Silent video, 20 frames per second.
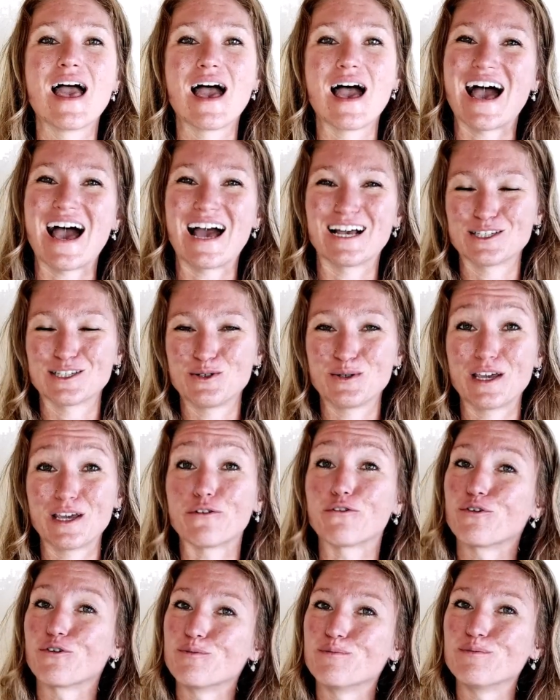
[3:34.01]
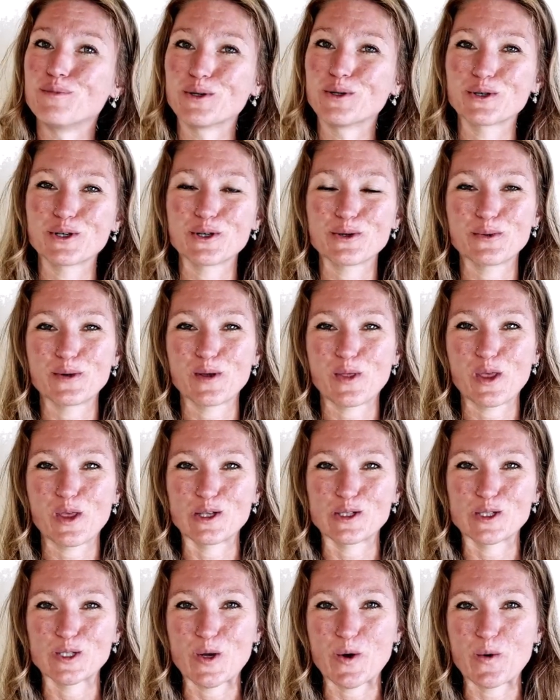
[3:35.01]
As you get familiar with this
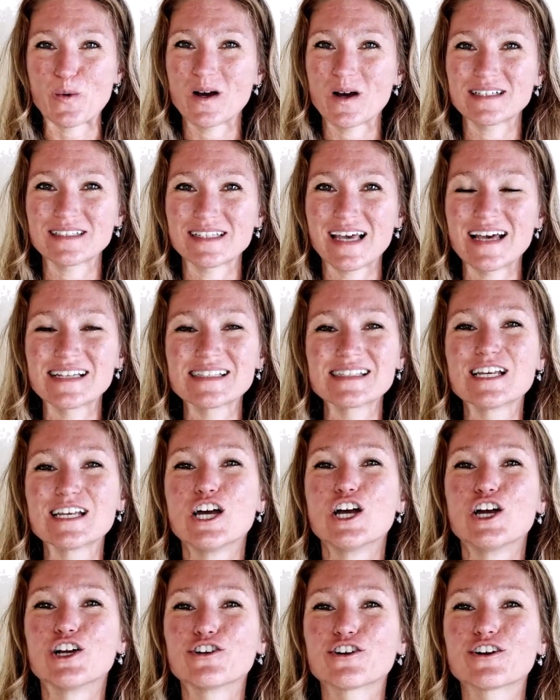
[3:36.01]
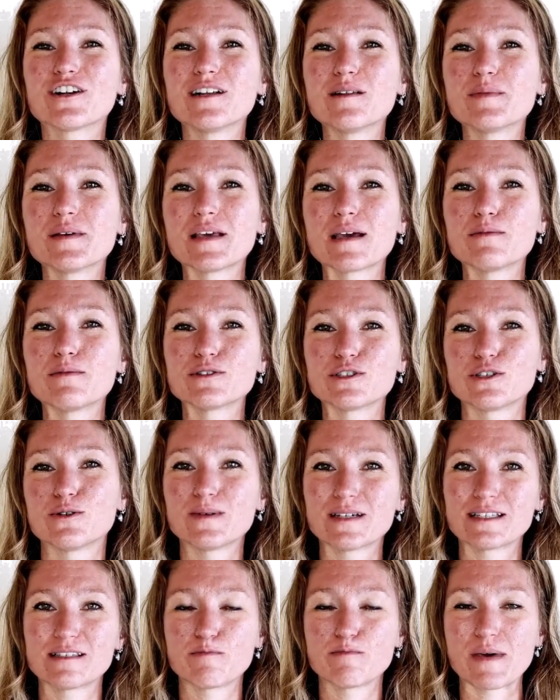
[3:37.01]
so what test, you're going to be able to
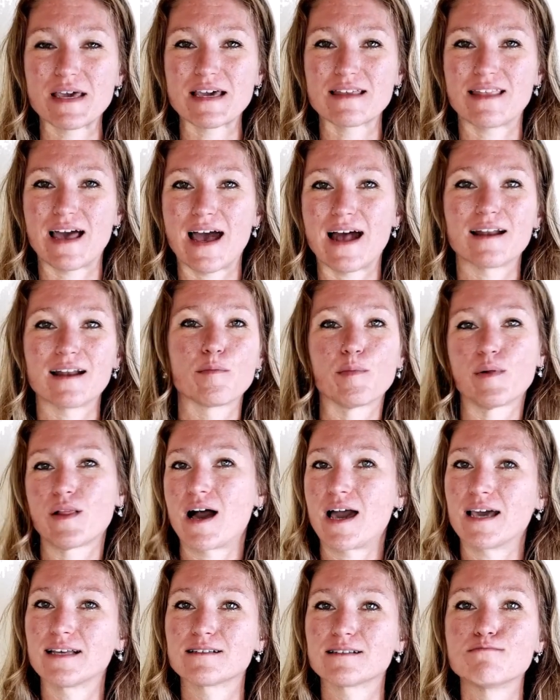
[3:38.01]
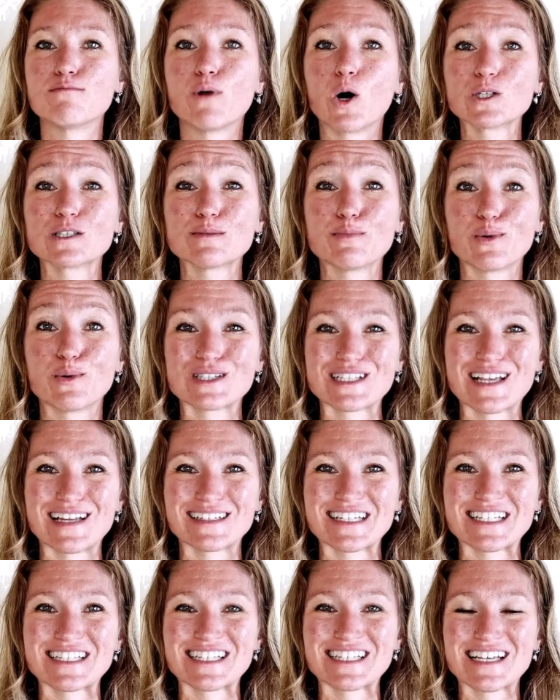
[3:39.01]
expand that, apply it to multiple
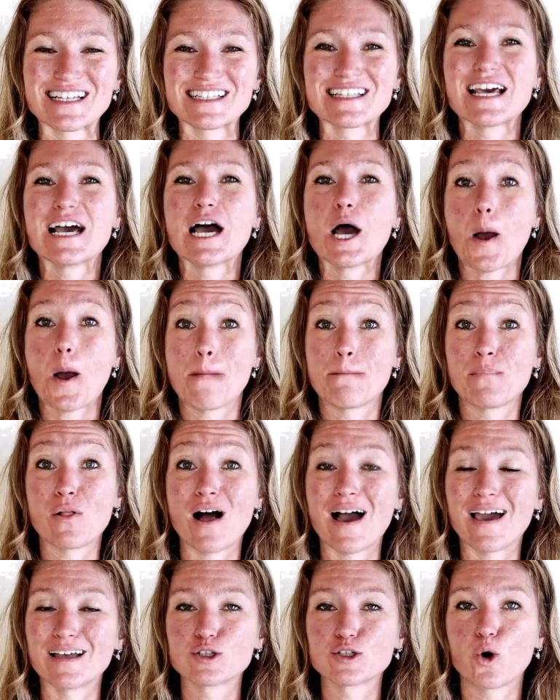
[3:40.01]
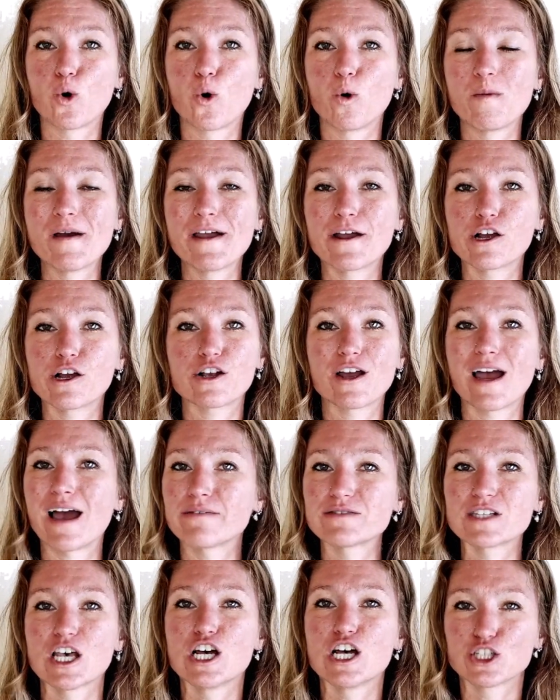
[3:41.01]
sentences, apply it to whole paragraph,
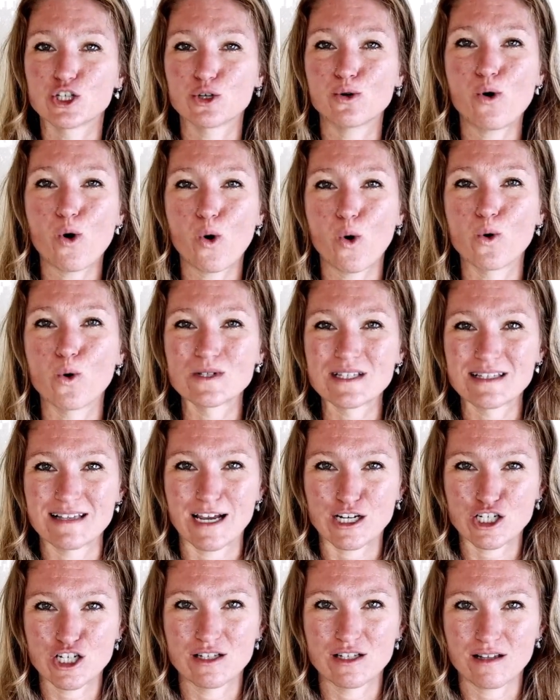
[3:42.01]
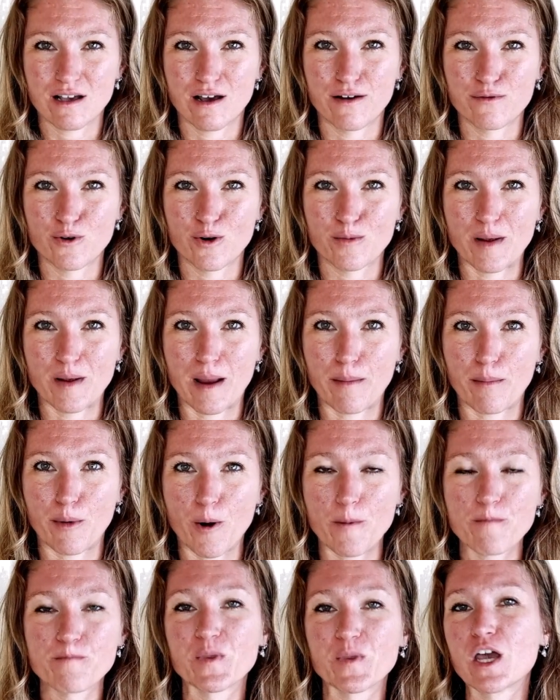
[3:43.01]
to whole sections of your
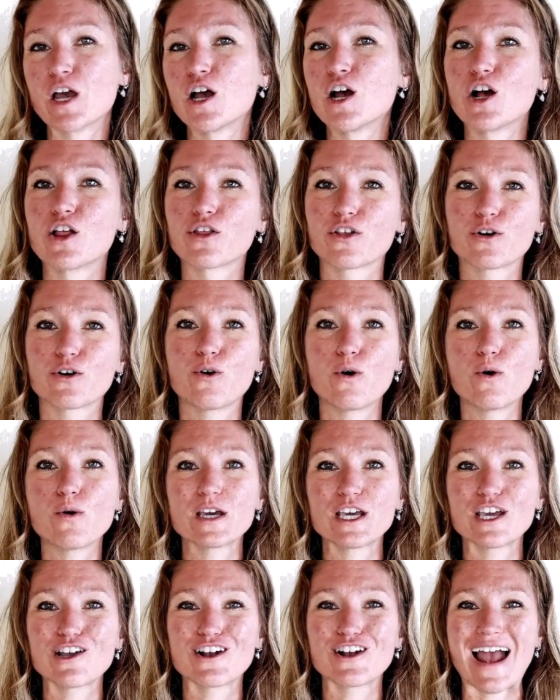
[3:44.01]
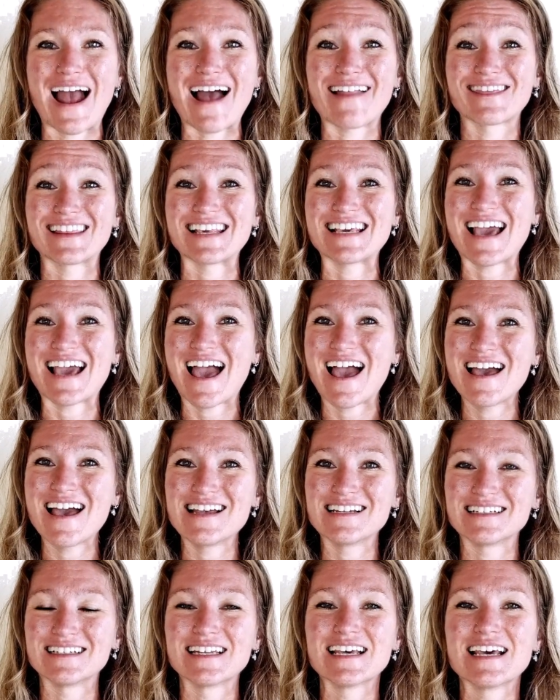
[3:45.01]
paper. The goal here at the
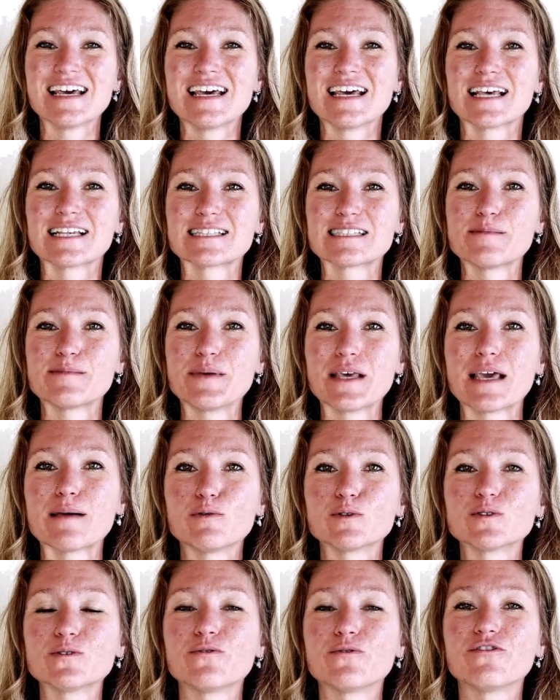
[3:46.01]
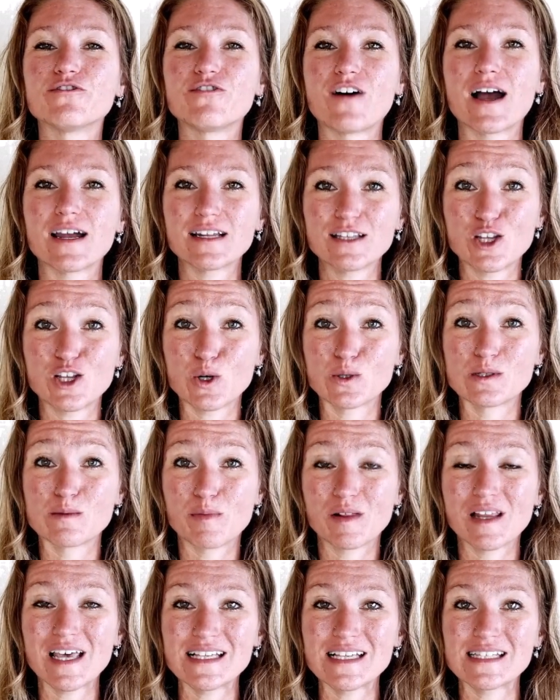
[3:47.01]
end is to be able to find those
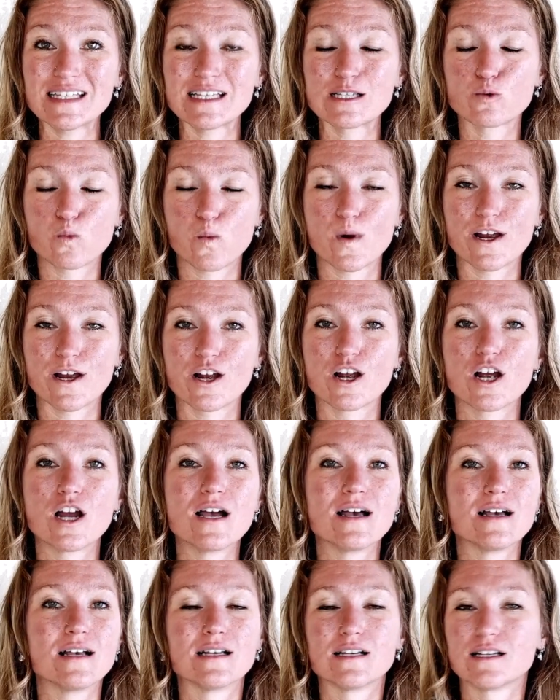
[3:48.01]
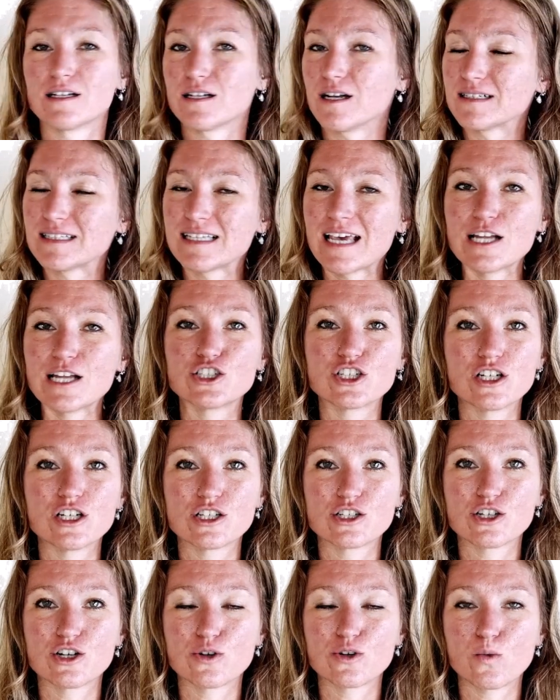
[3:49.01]
places where attention is
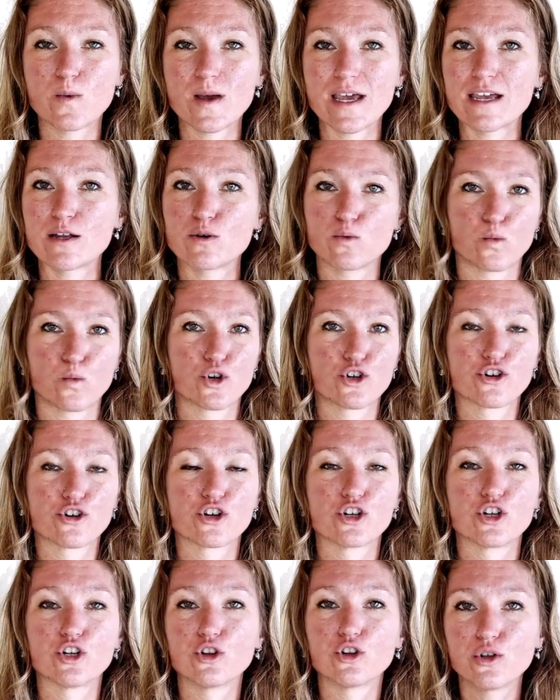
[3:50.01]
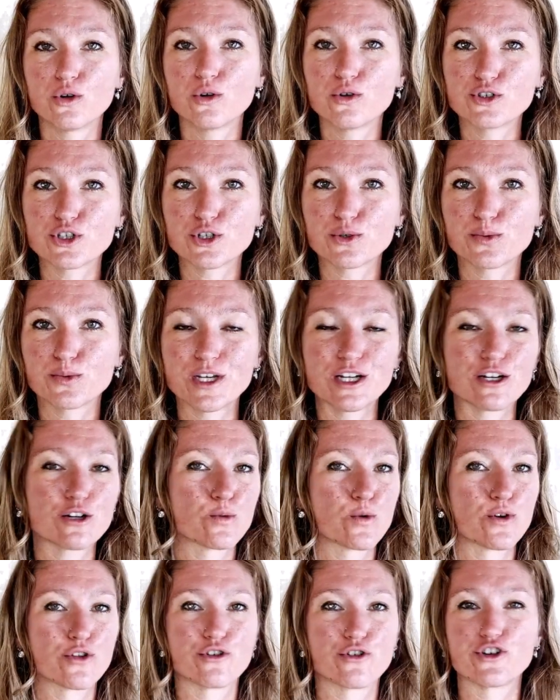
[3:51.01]
going to wane, where you're going to lose your reader, where
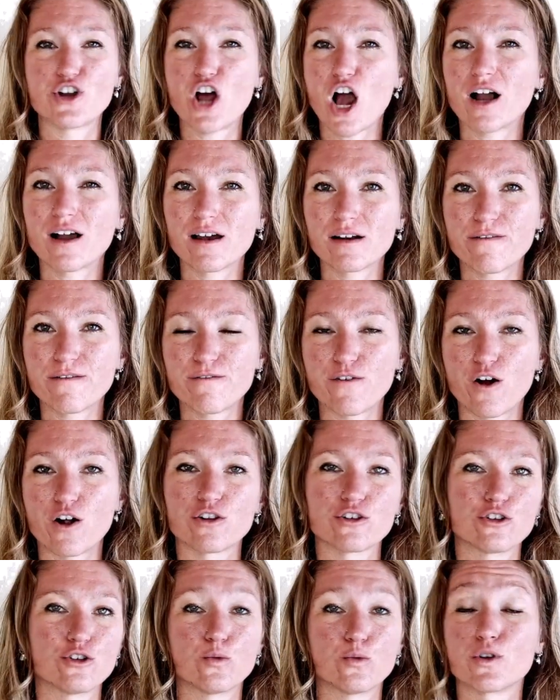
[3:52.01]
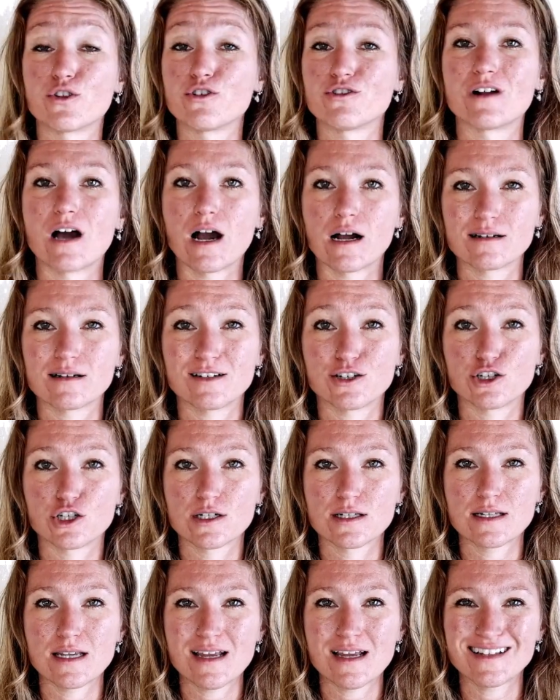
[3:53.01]
they're not going to follow you, where they're not going to
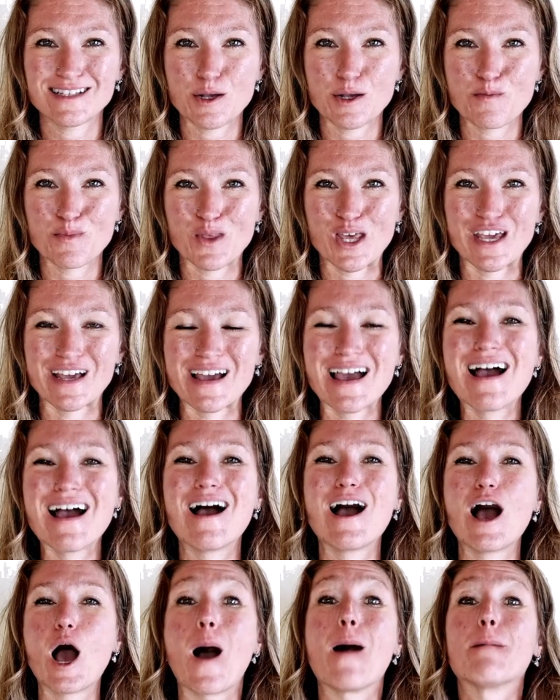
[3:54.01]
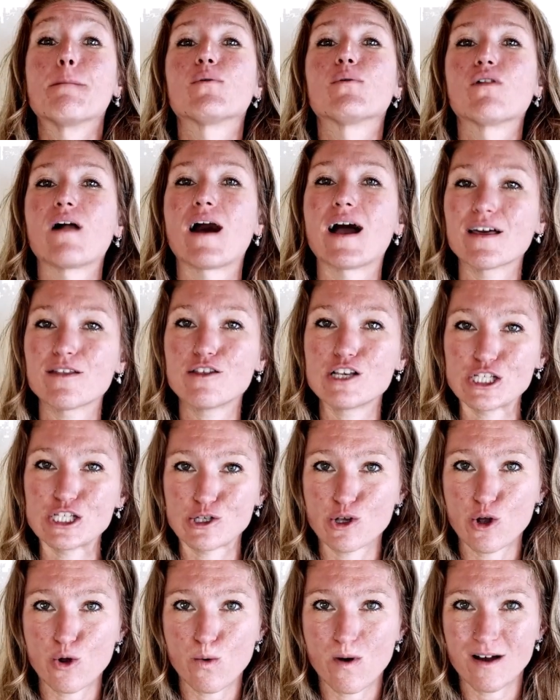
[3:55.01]
understand something. Apply the
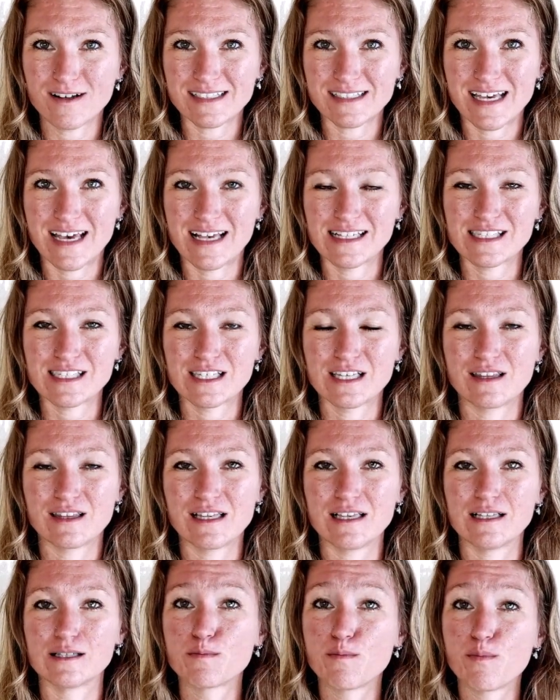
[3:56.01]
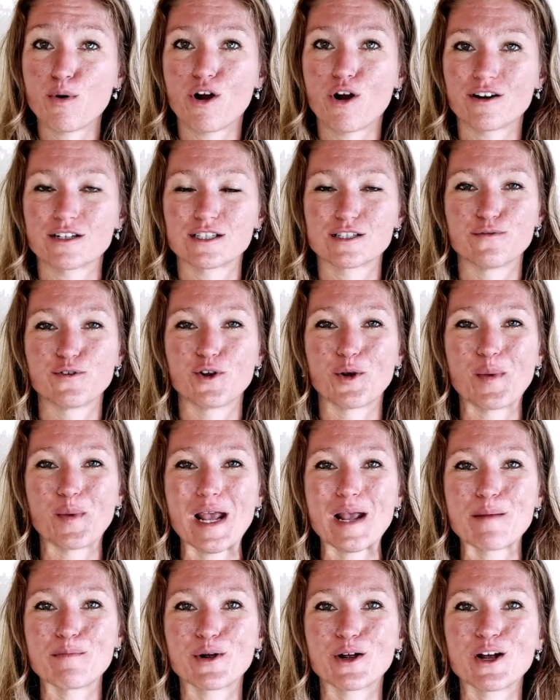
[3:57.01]
so what test to these parts of your
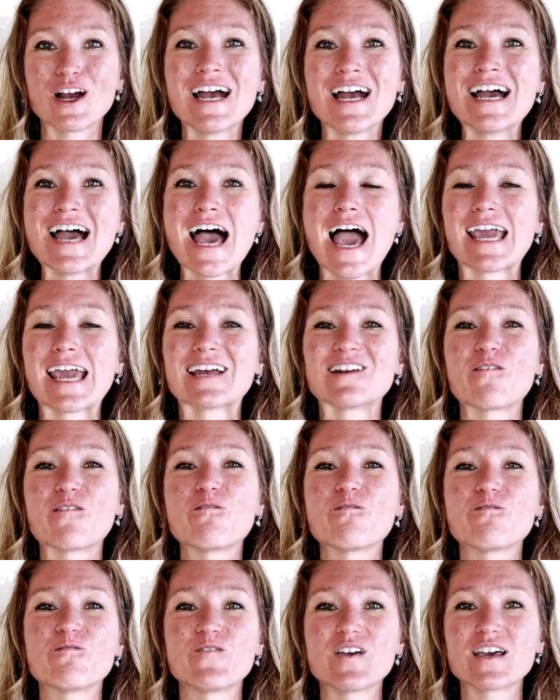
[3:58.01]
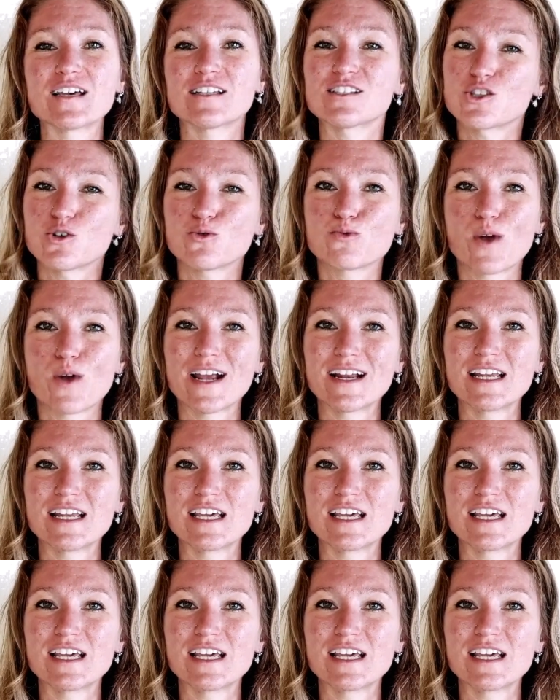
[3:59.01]
paper and fix the writing